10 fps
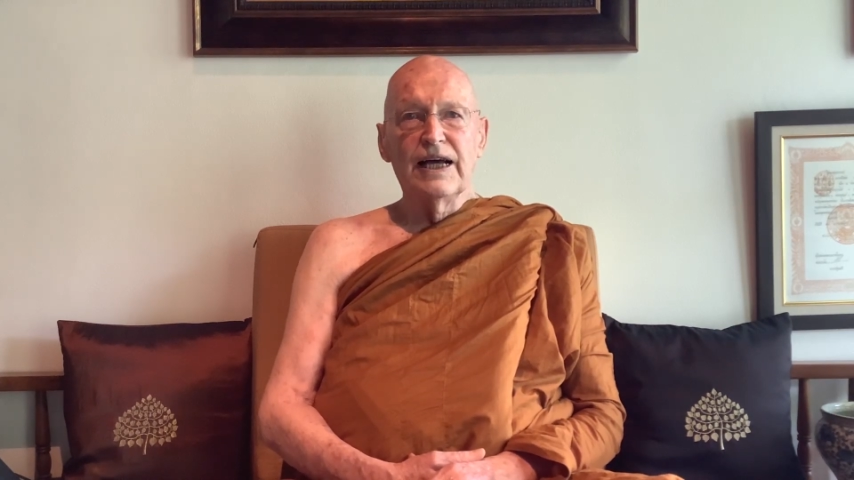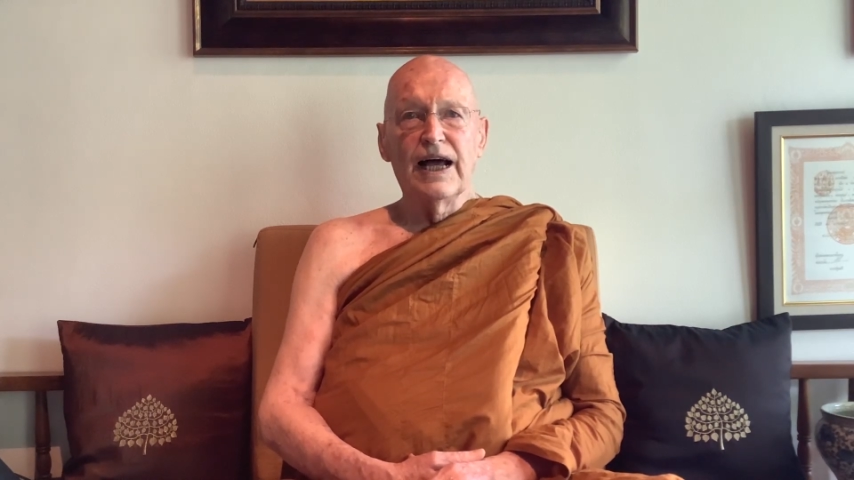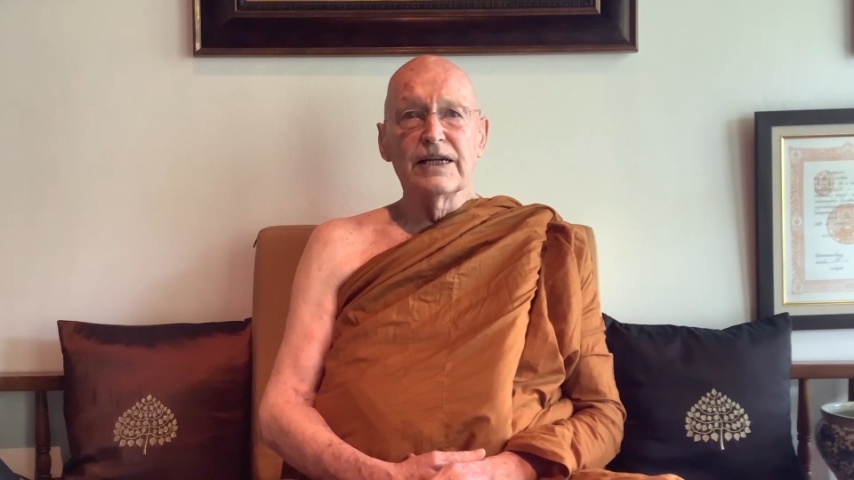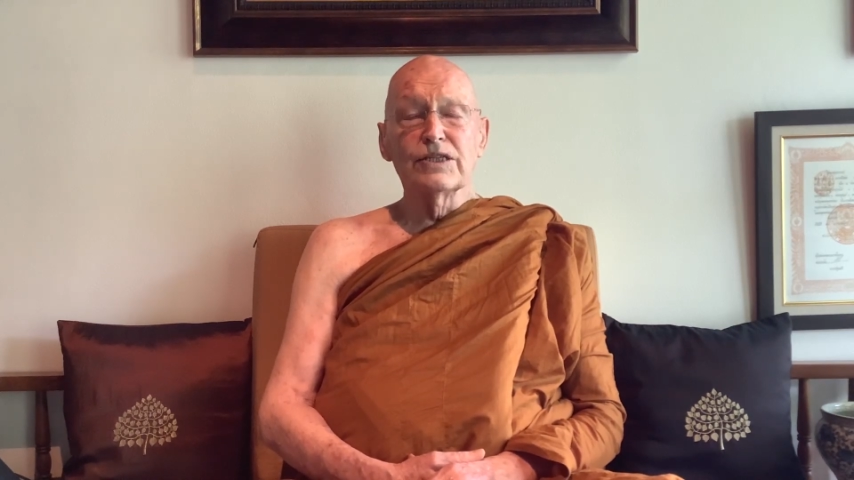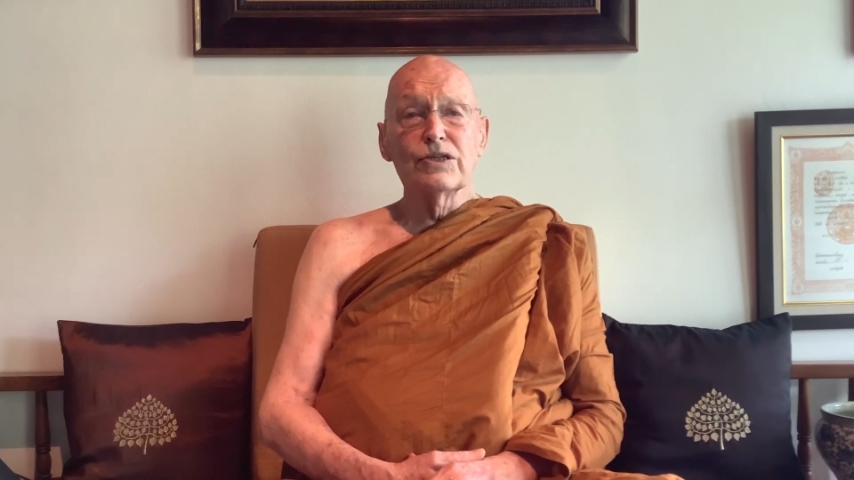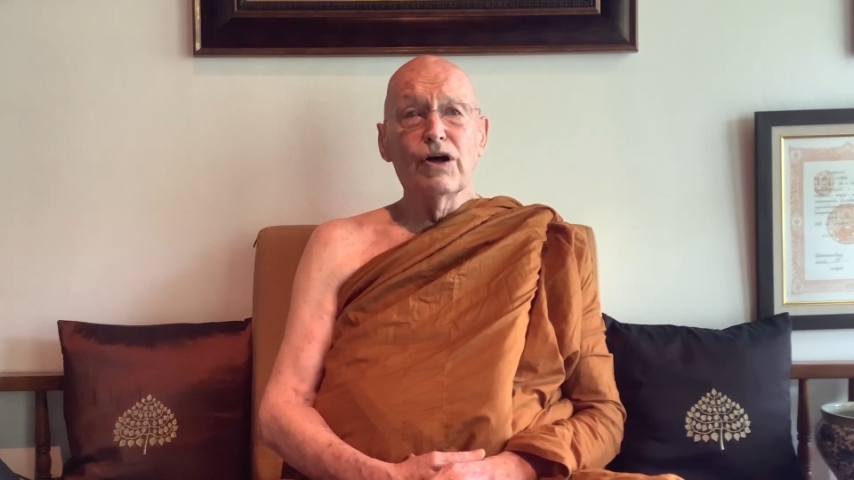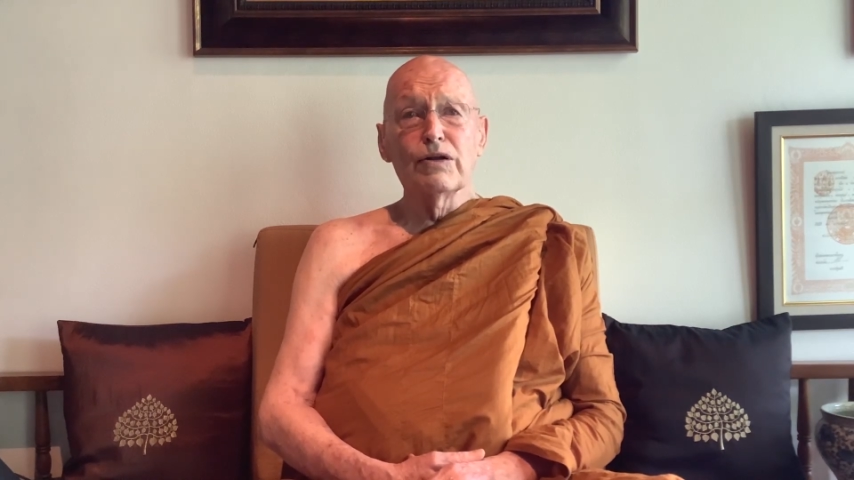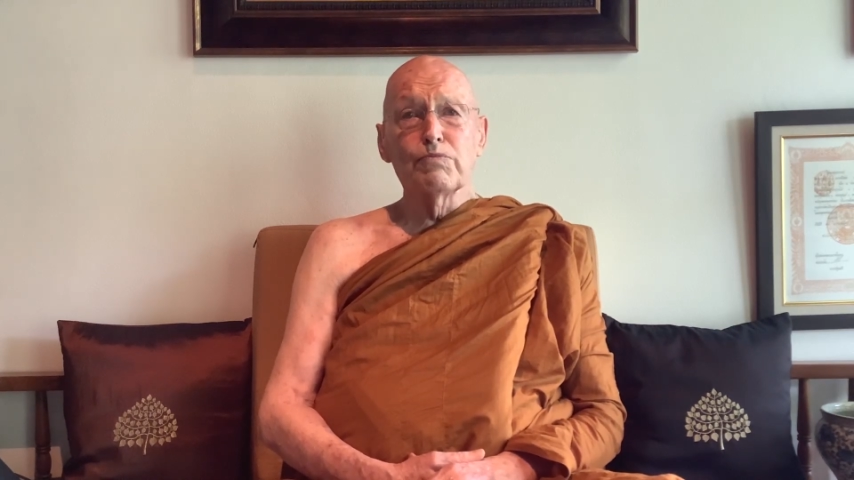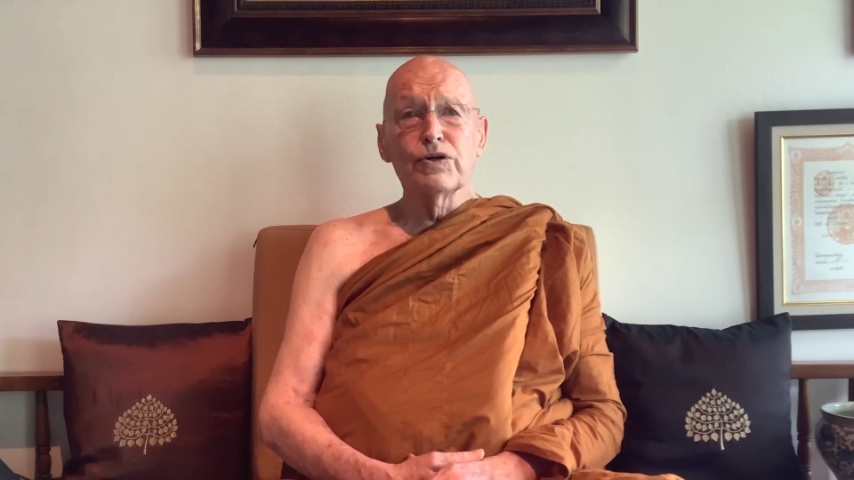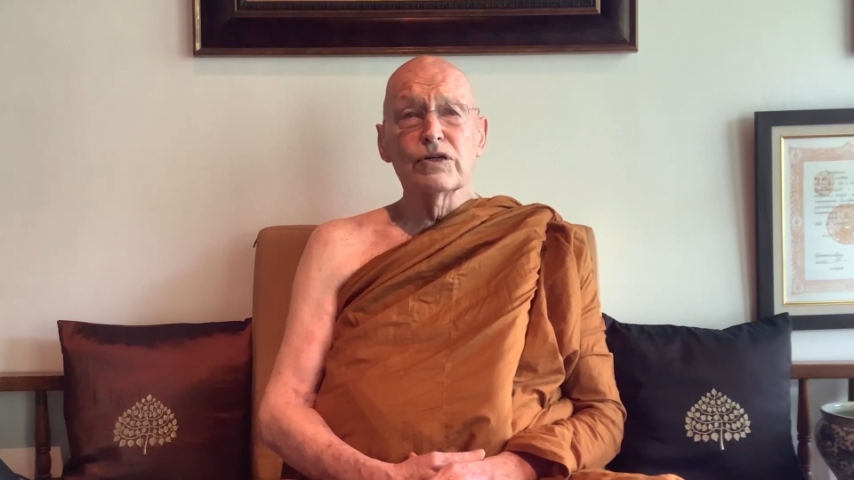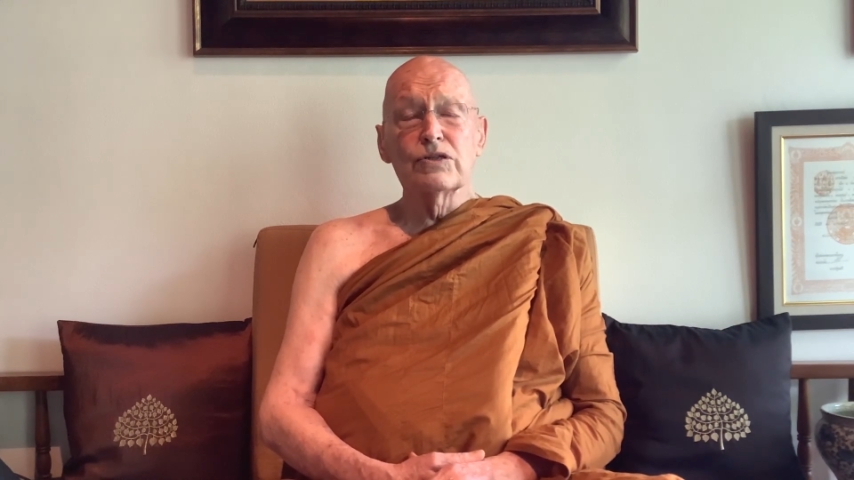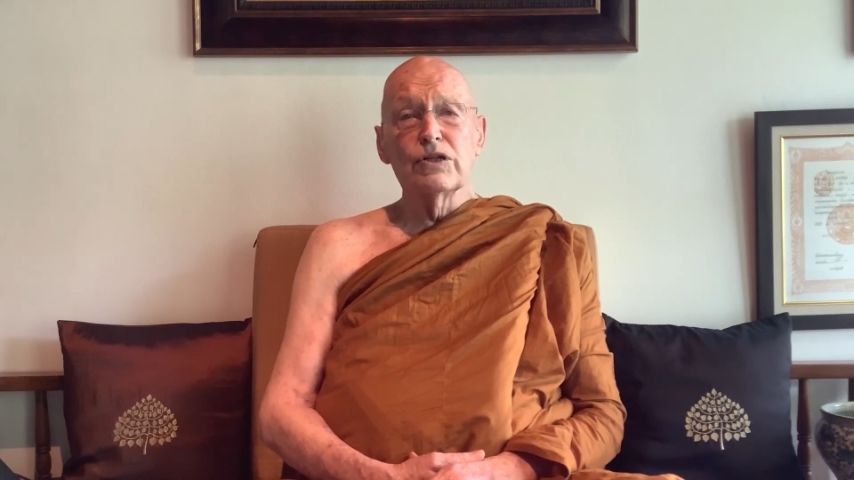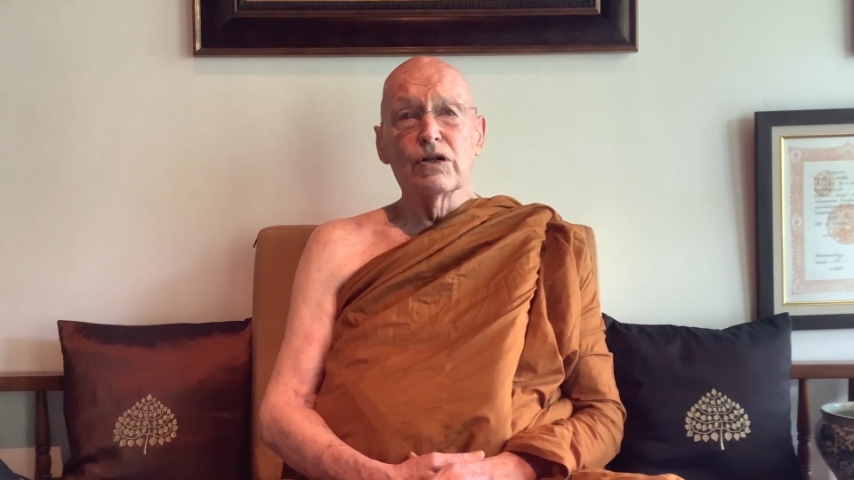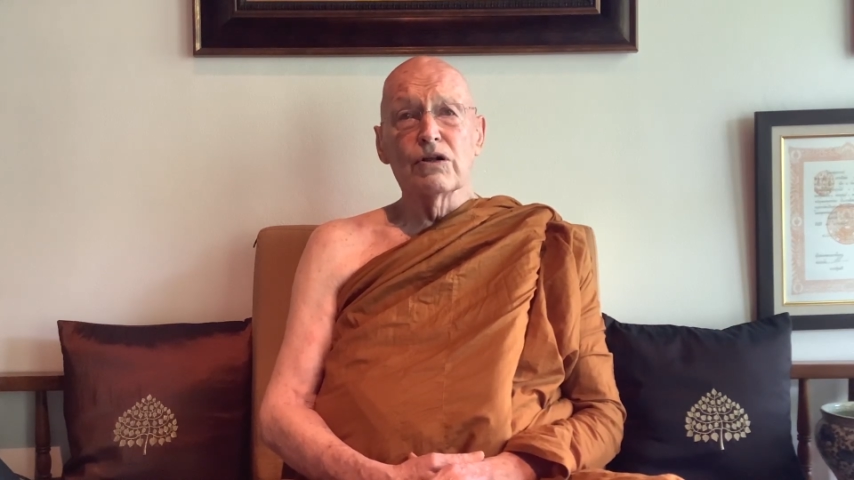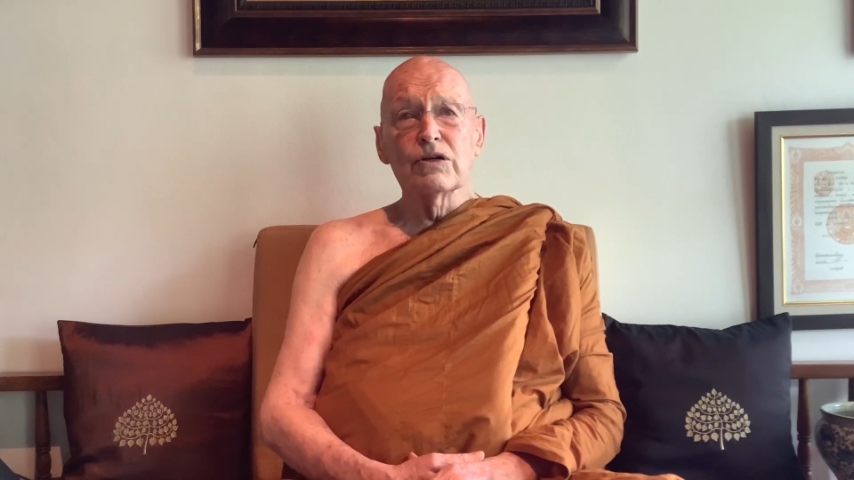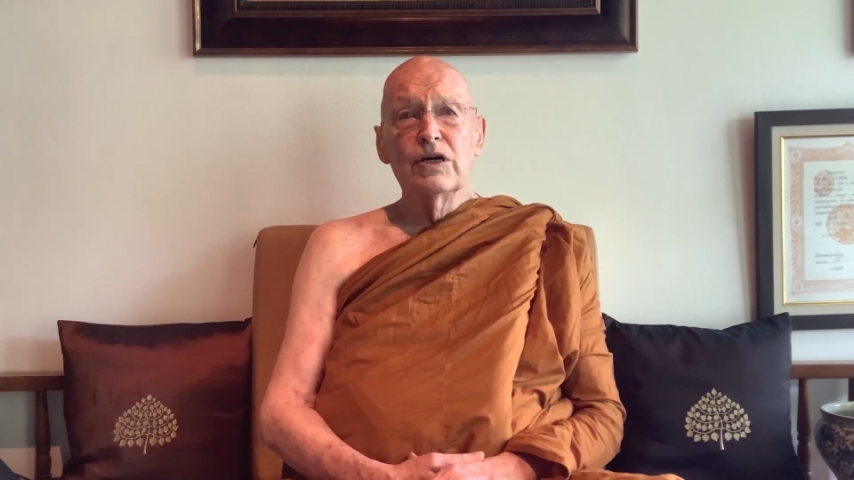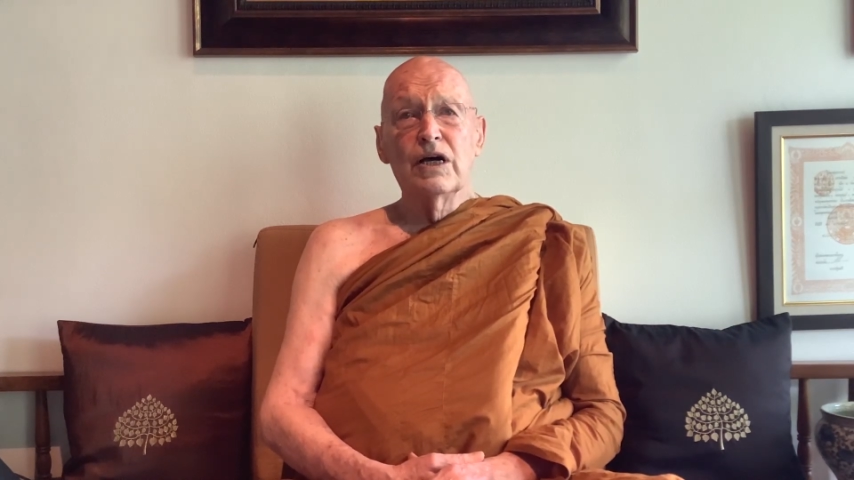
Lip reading: And it's non-personal.